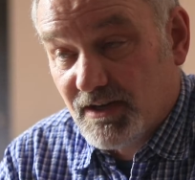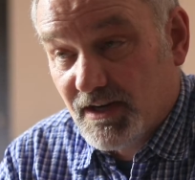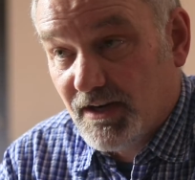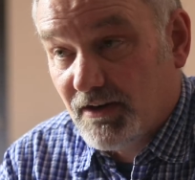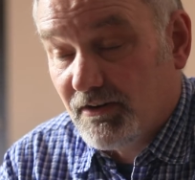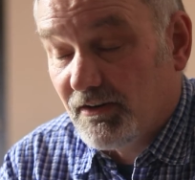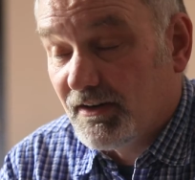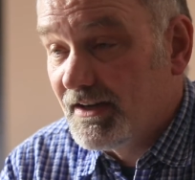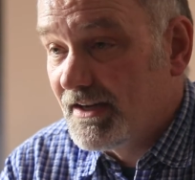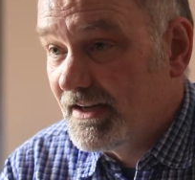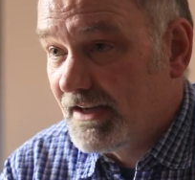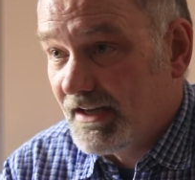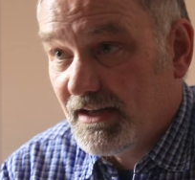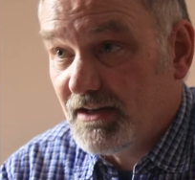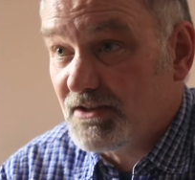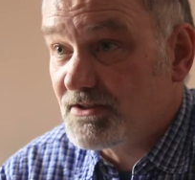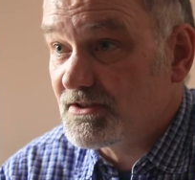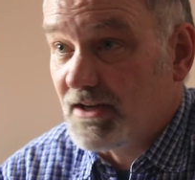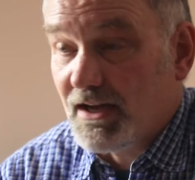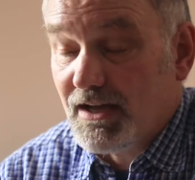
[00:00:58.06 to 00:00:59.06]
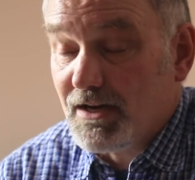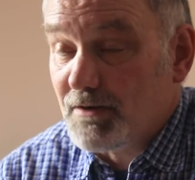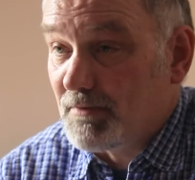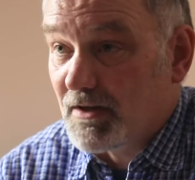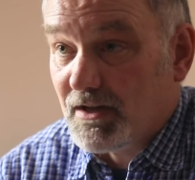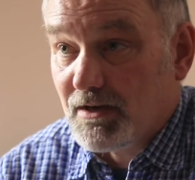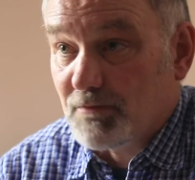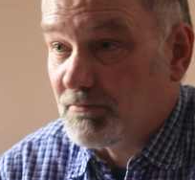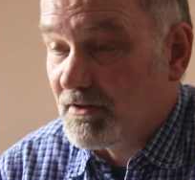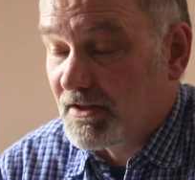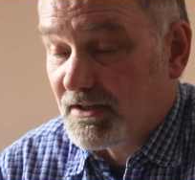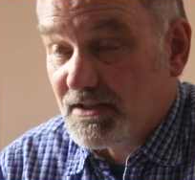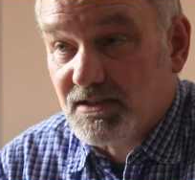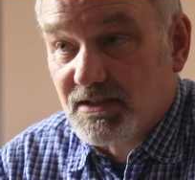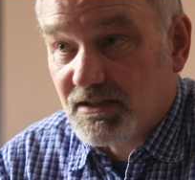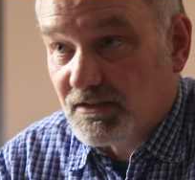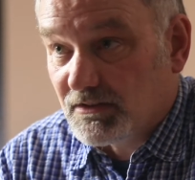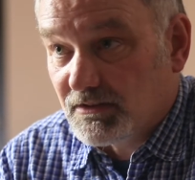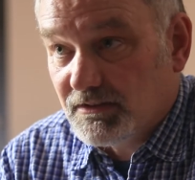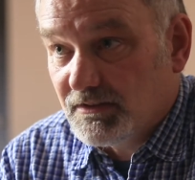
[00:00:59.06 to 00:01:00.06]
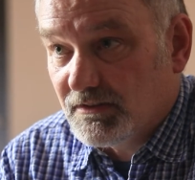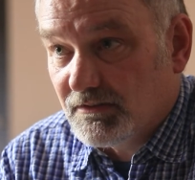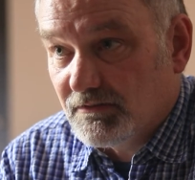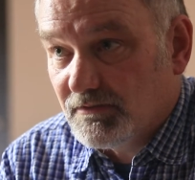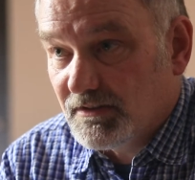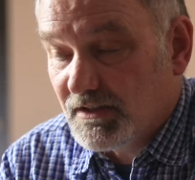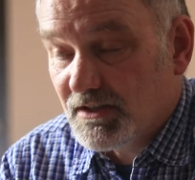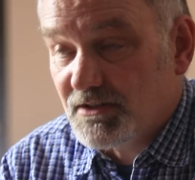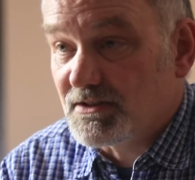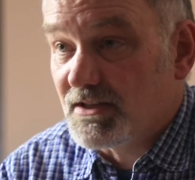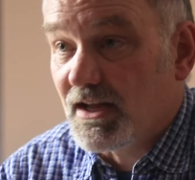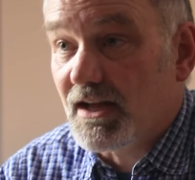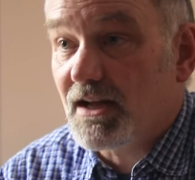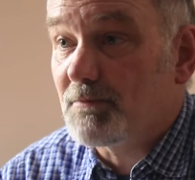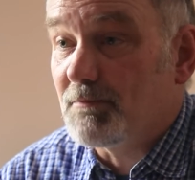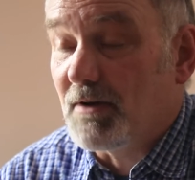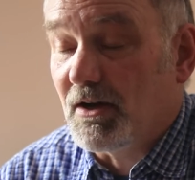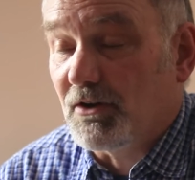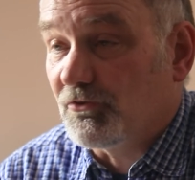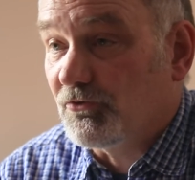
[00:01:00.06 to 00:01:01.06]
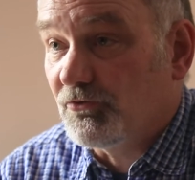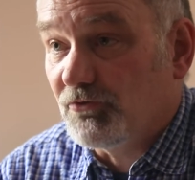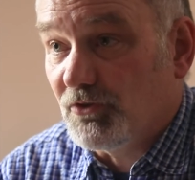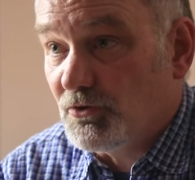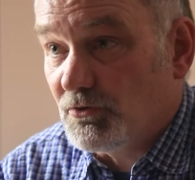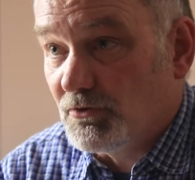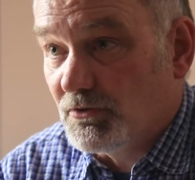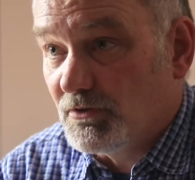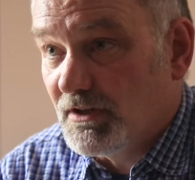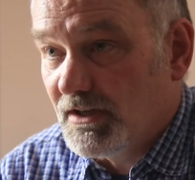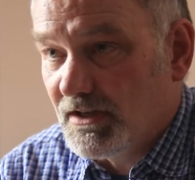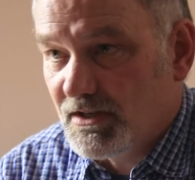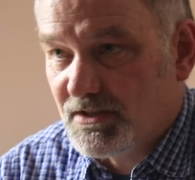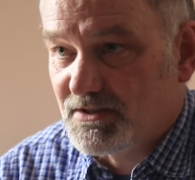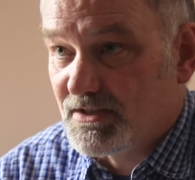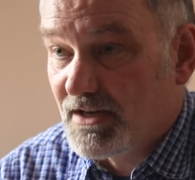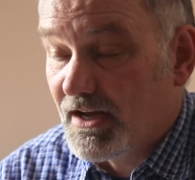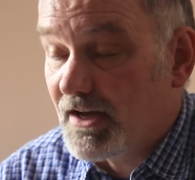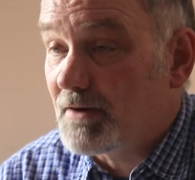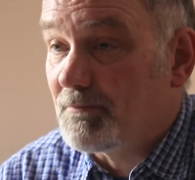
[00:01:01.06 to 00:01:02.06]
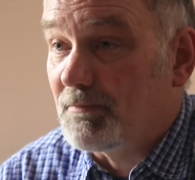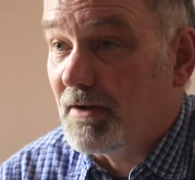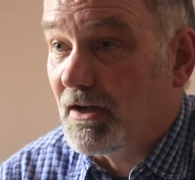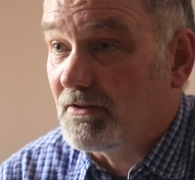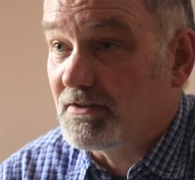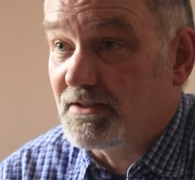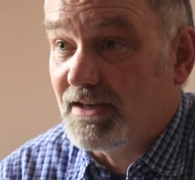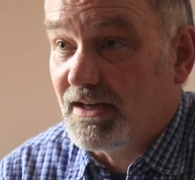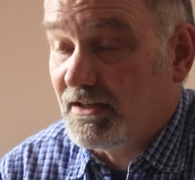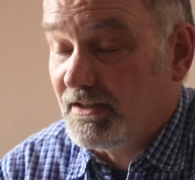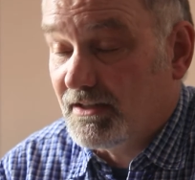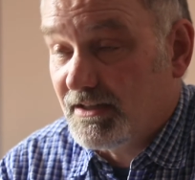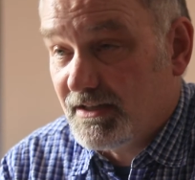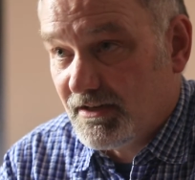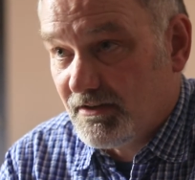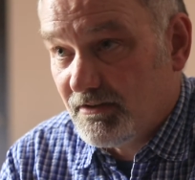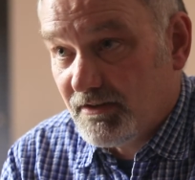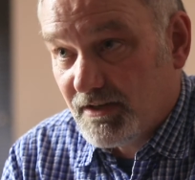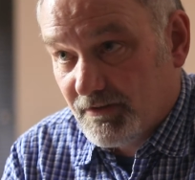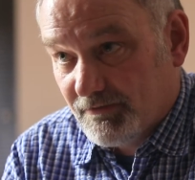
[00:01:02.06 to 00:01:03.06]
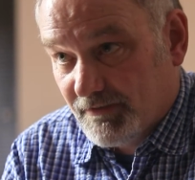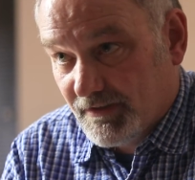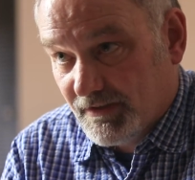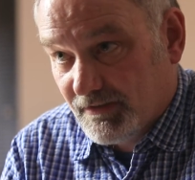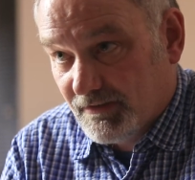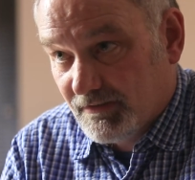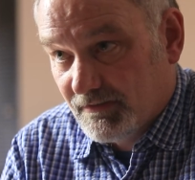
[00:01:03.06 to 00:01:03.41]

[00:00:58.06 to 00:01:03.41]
care. It is not about a place to live. It is not about food. It is not about daily caregiving.